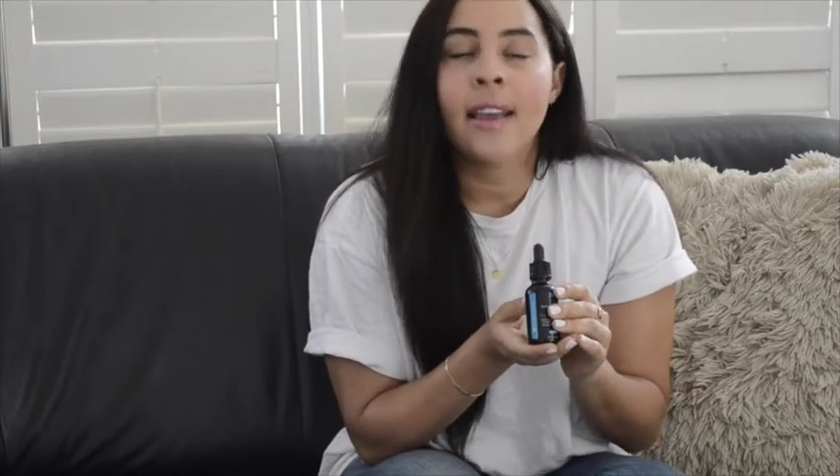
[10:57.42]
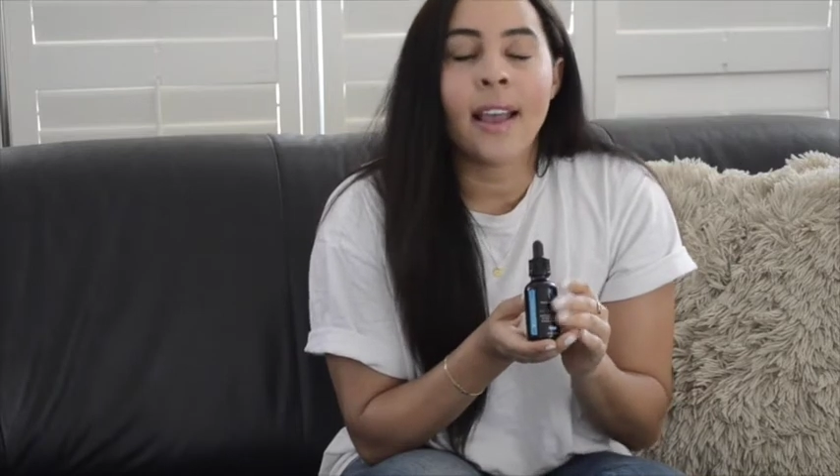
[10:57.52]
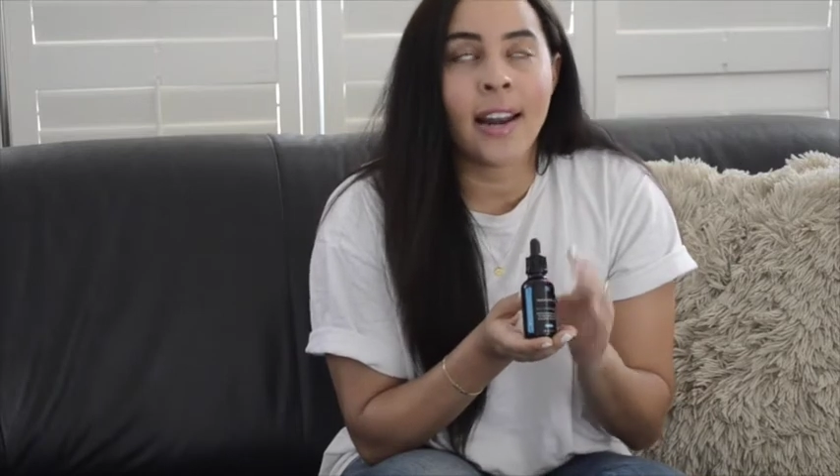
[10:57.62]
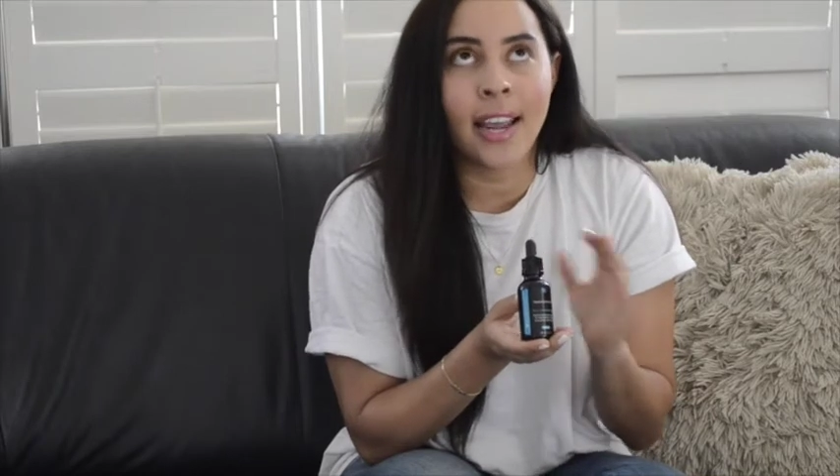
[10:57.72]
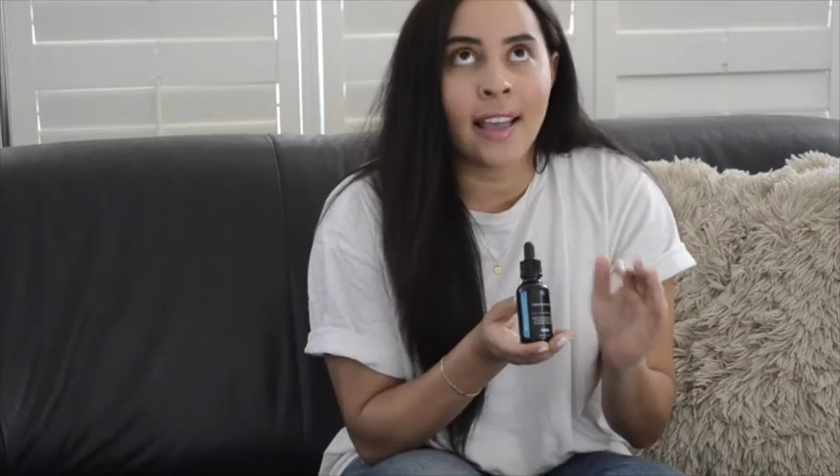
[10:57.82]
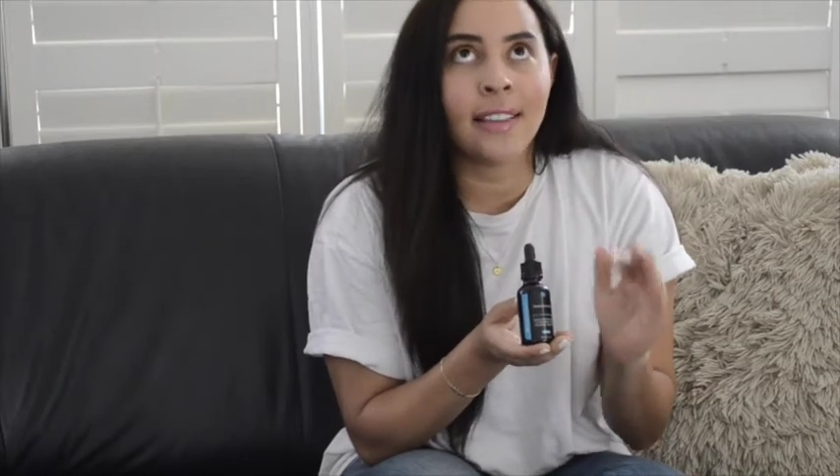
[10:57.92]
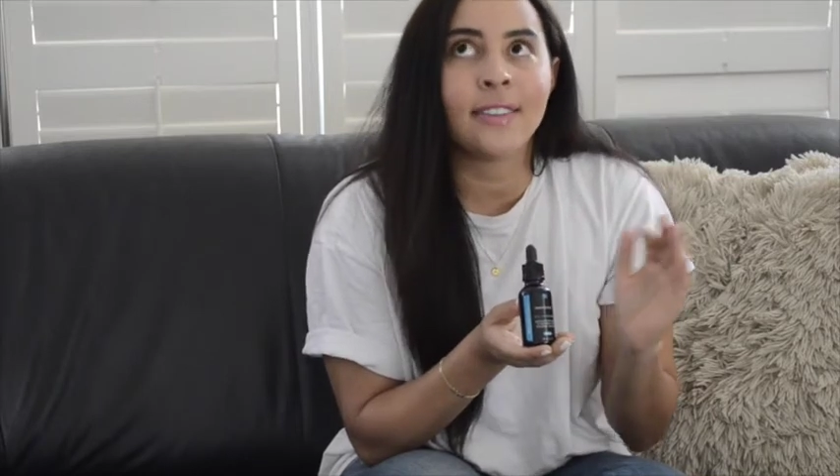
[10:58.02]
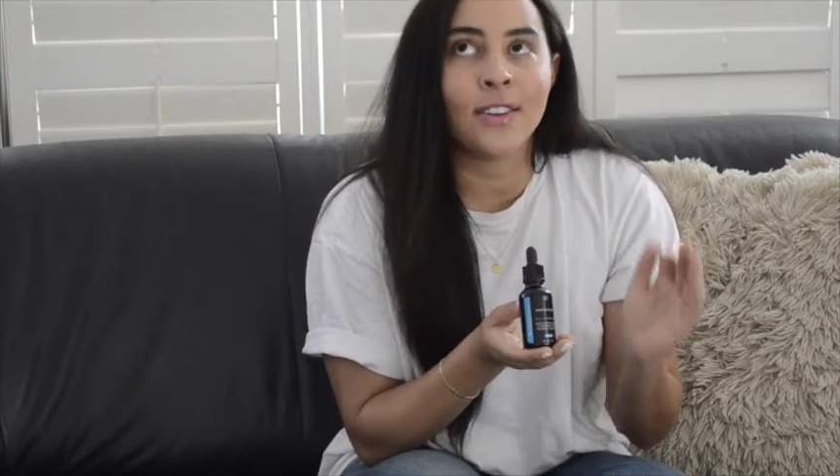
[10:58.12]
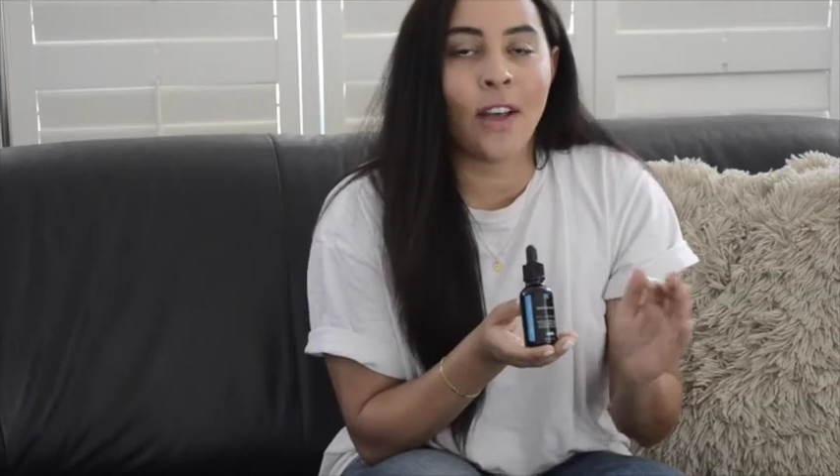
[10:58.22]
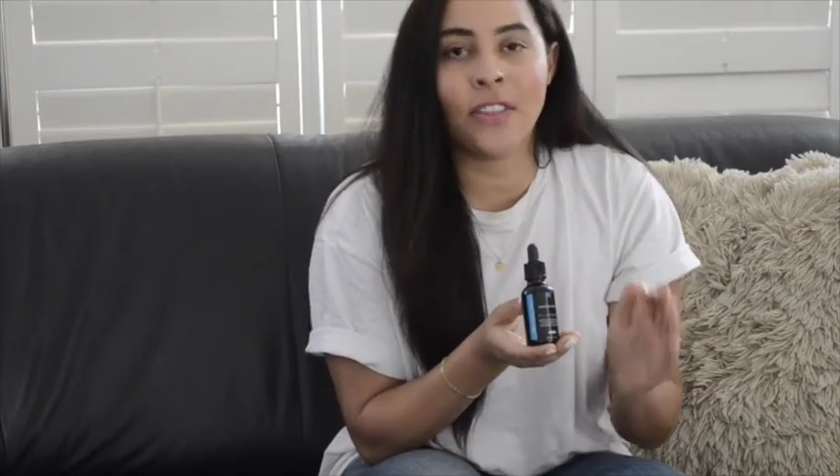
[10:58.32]
And again,
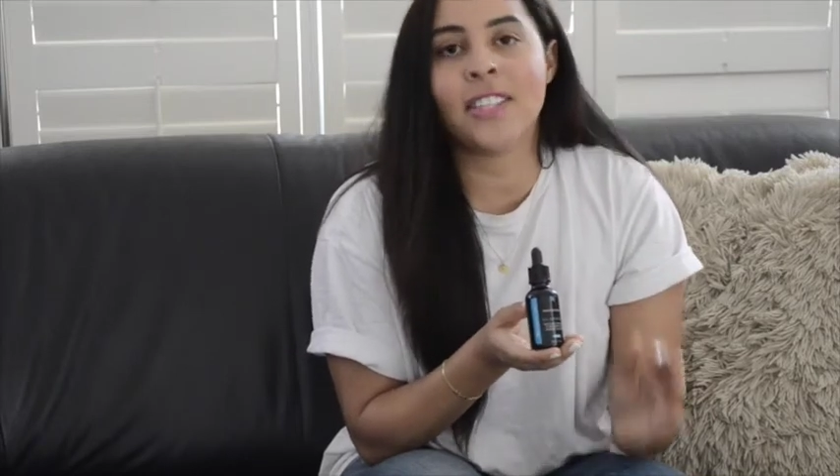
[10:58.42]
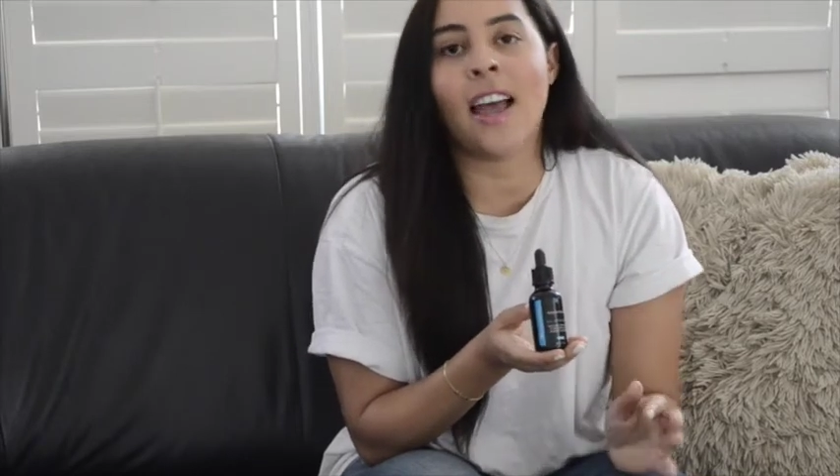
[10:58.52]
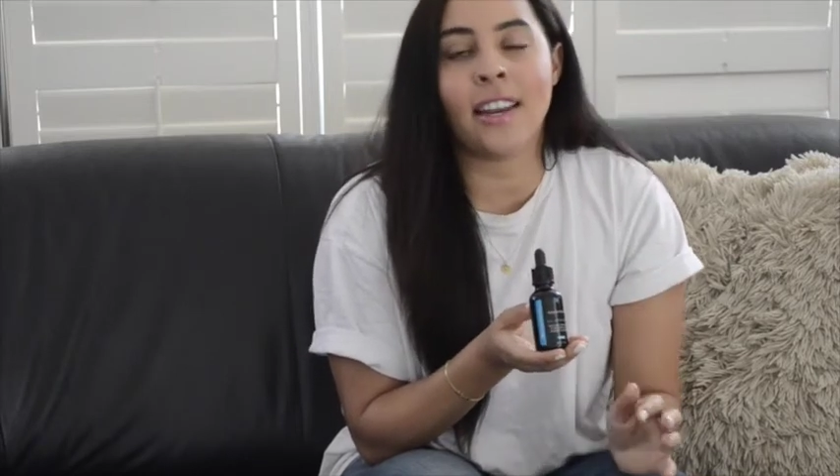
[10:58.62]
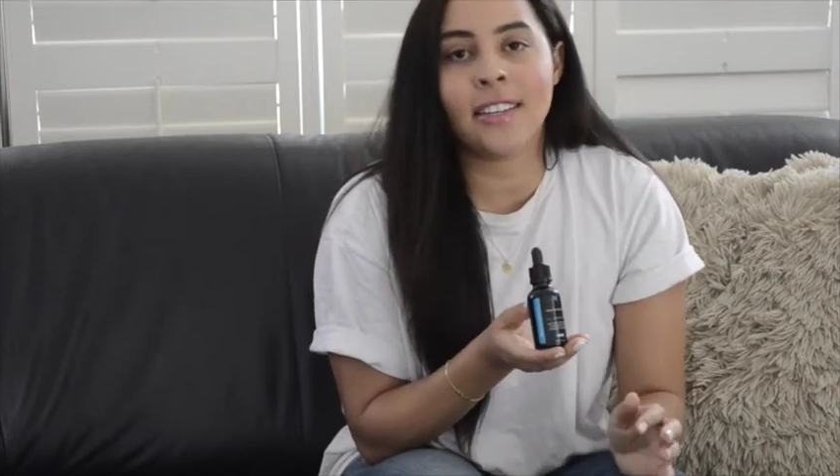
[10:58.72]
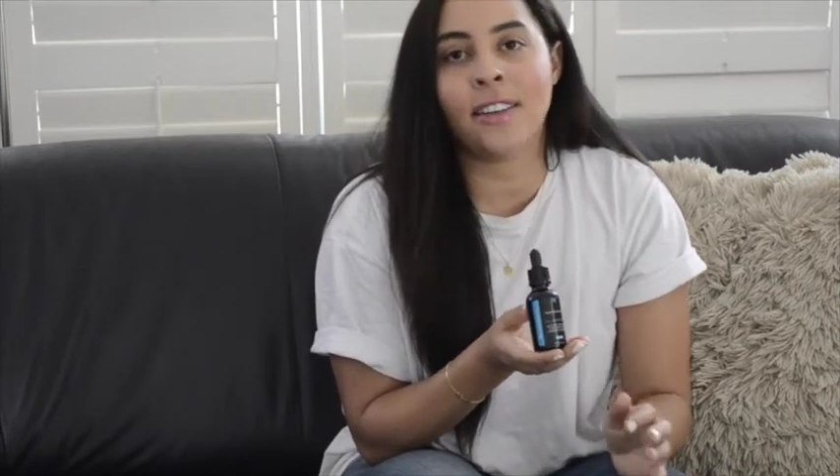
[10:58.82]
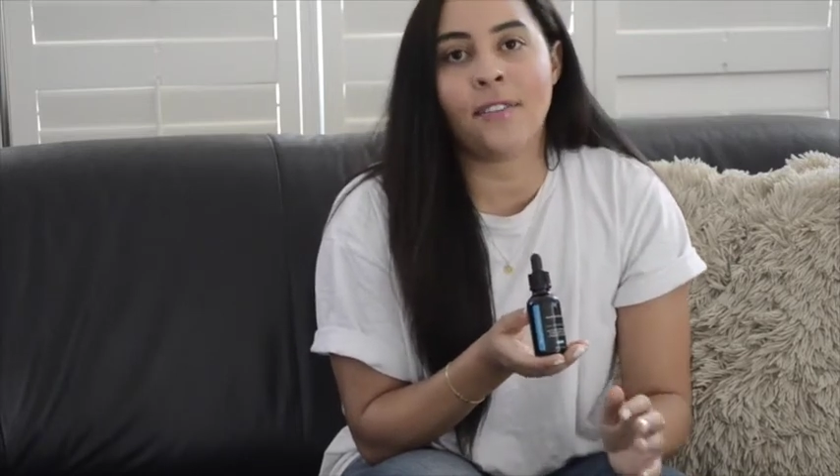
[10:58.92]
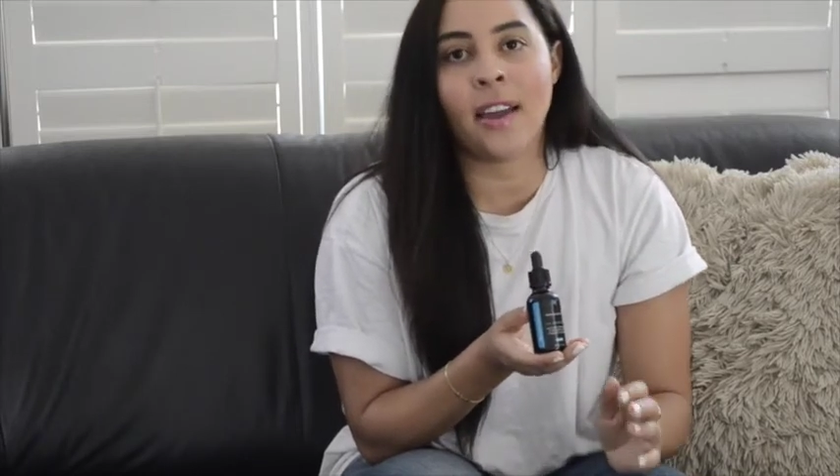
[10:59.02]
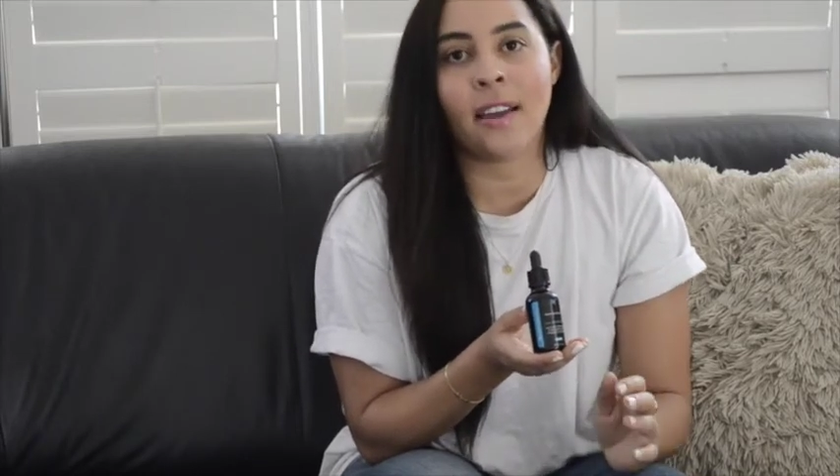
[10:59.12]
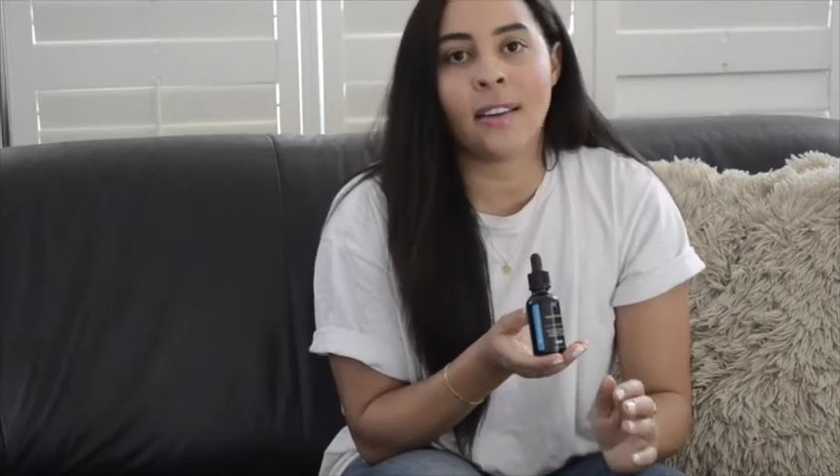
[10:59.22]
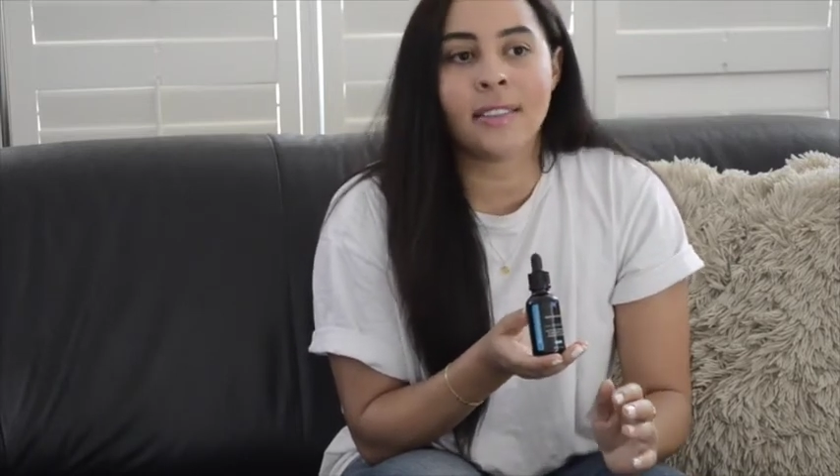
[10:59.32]
that's not the scientific